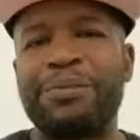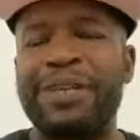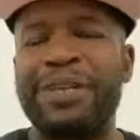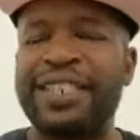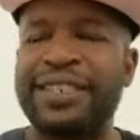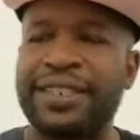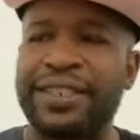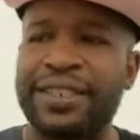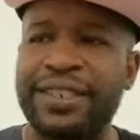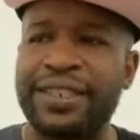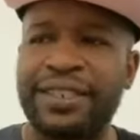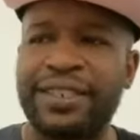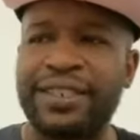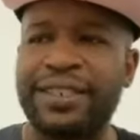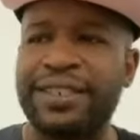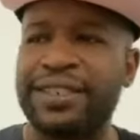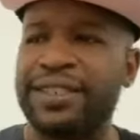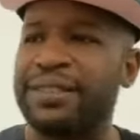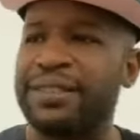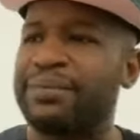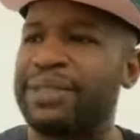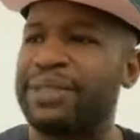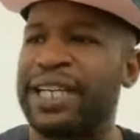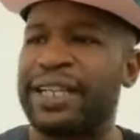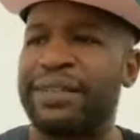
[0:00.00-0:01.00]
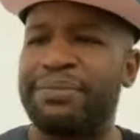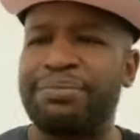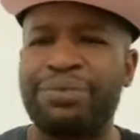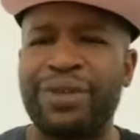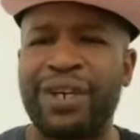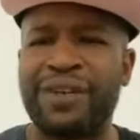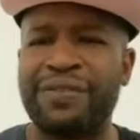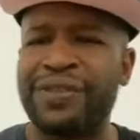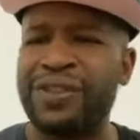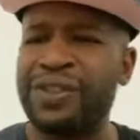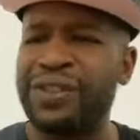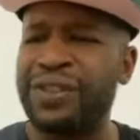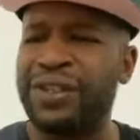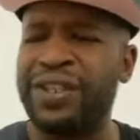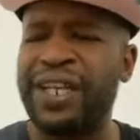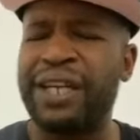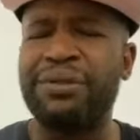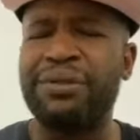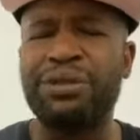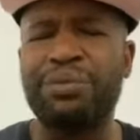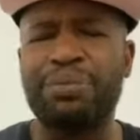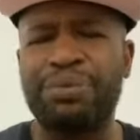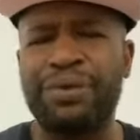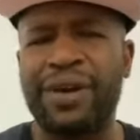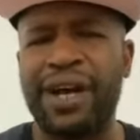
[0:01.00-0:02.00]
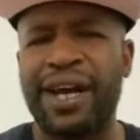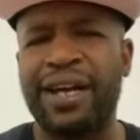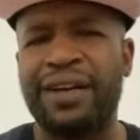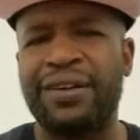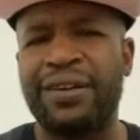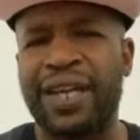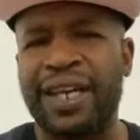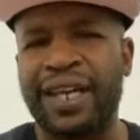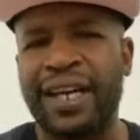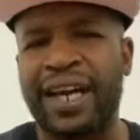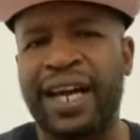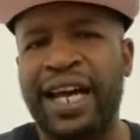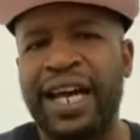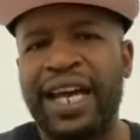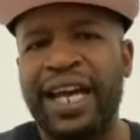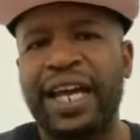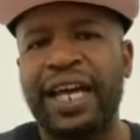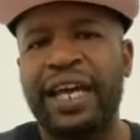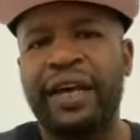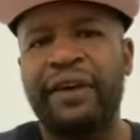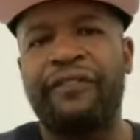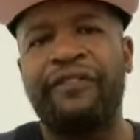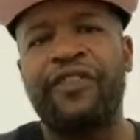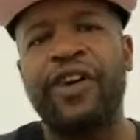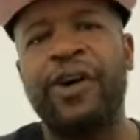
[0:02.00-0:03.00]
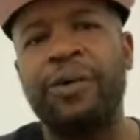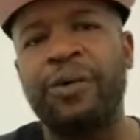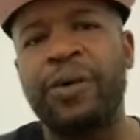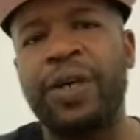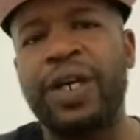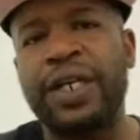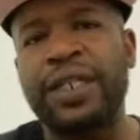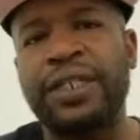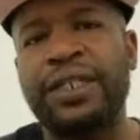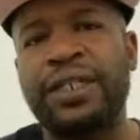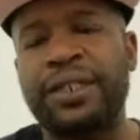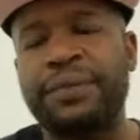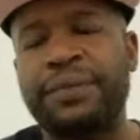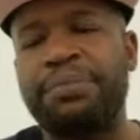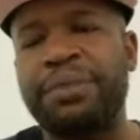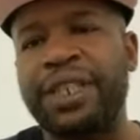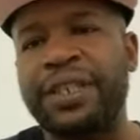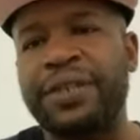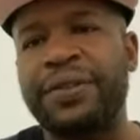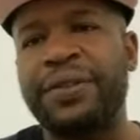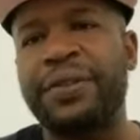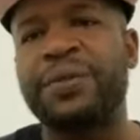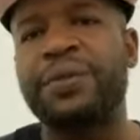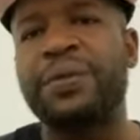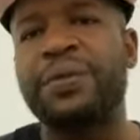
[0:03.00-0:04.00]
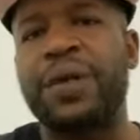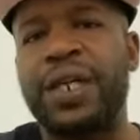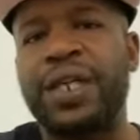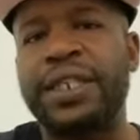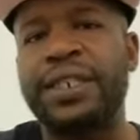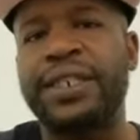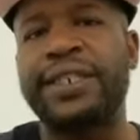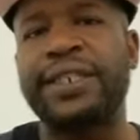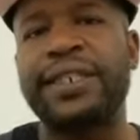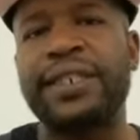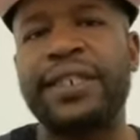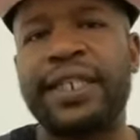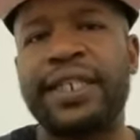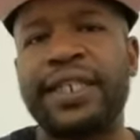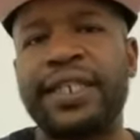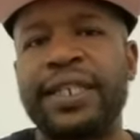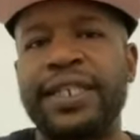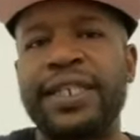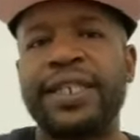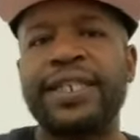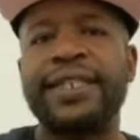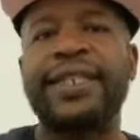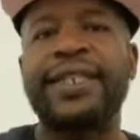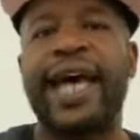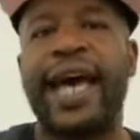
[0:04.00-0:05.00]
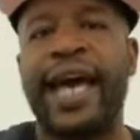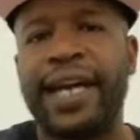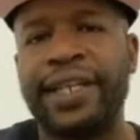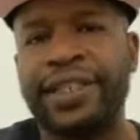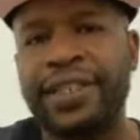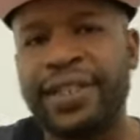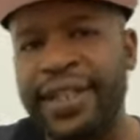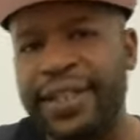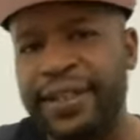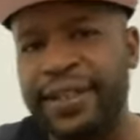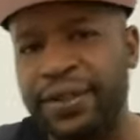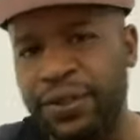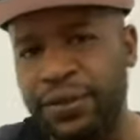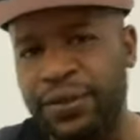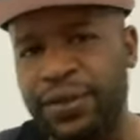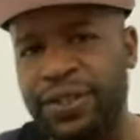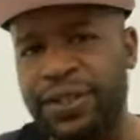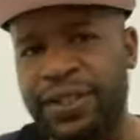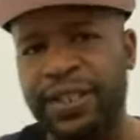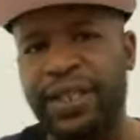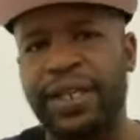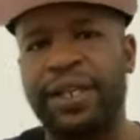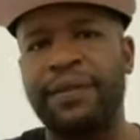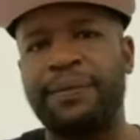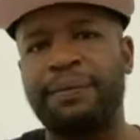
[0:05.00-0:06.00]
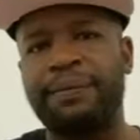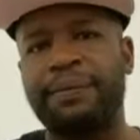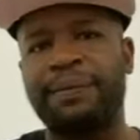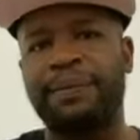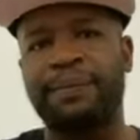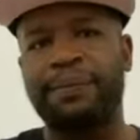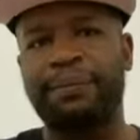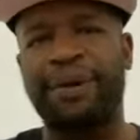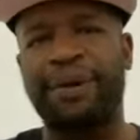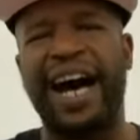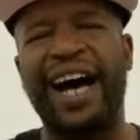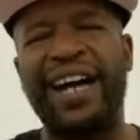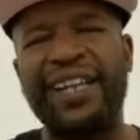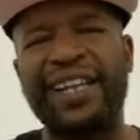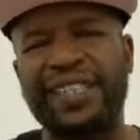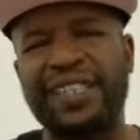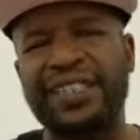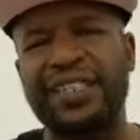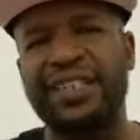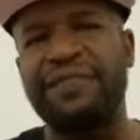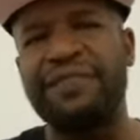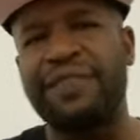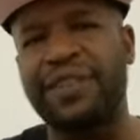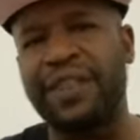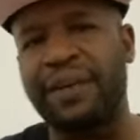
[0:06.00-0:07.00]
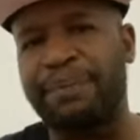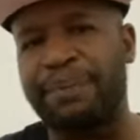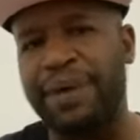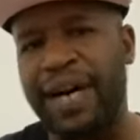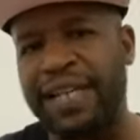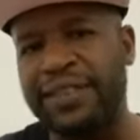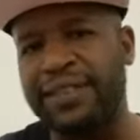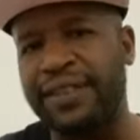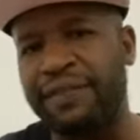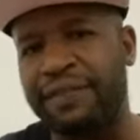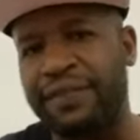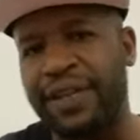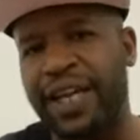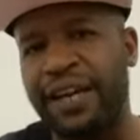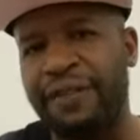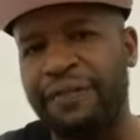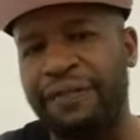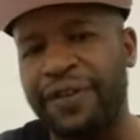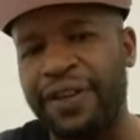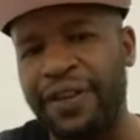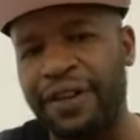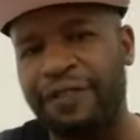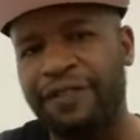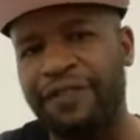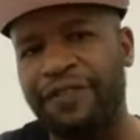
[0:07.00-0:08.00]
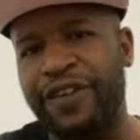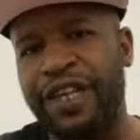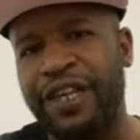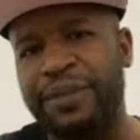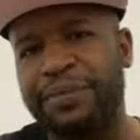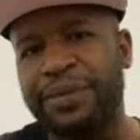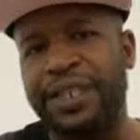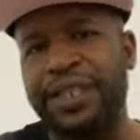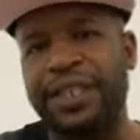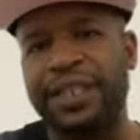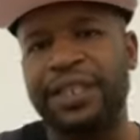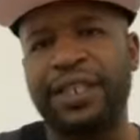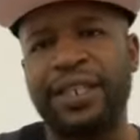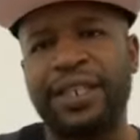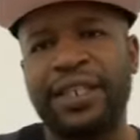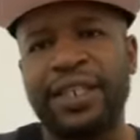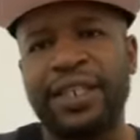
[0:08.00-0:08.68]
My sisters and my brother, they was proud. Like it felt good to be the one to actually do something positive in a positive light for your family, and